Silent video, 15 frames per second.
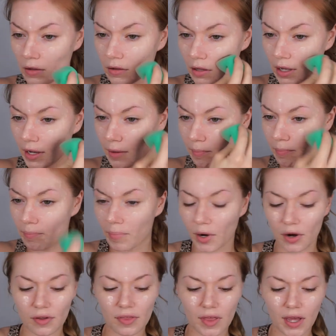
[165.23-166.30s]
like
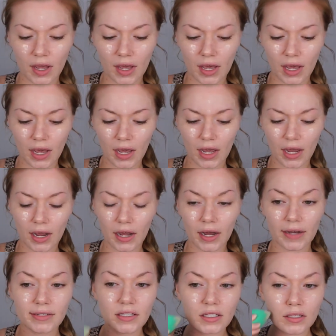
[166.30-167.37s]
birthday cake.
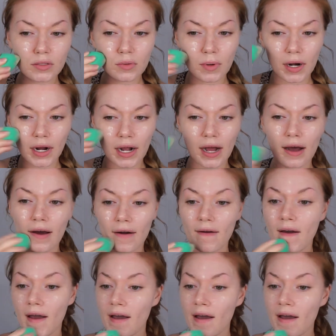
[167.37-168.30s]
I swear to God.